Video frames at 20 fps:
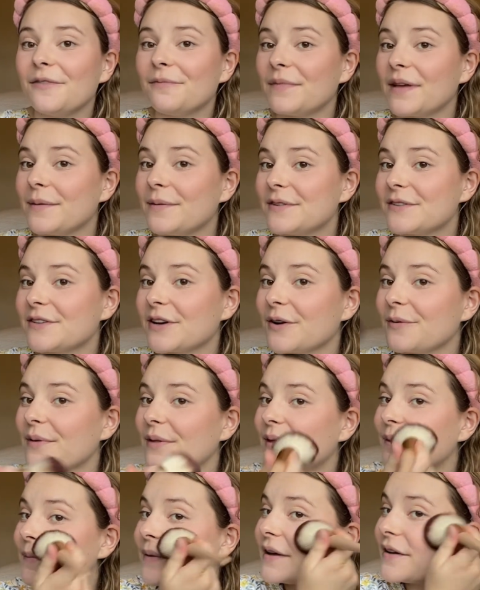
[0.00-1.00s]
maybe start with
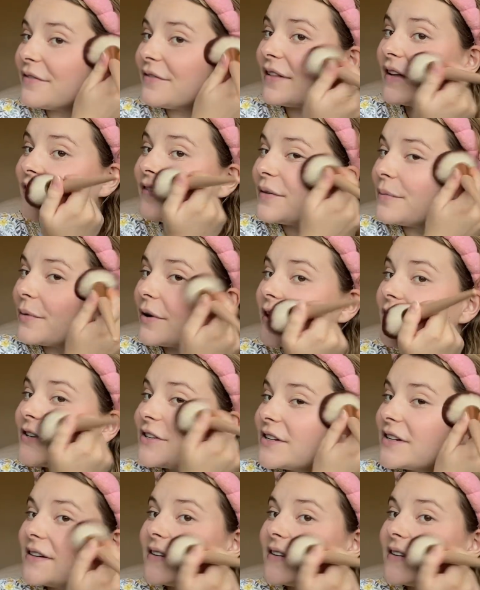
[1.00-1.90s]
a big fluffy brush.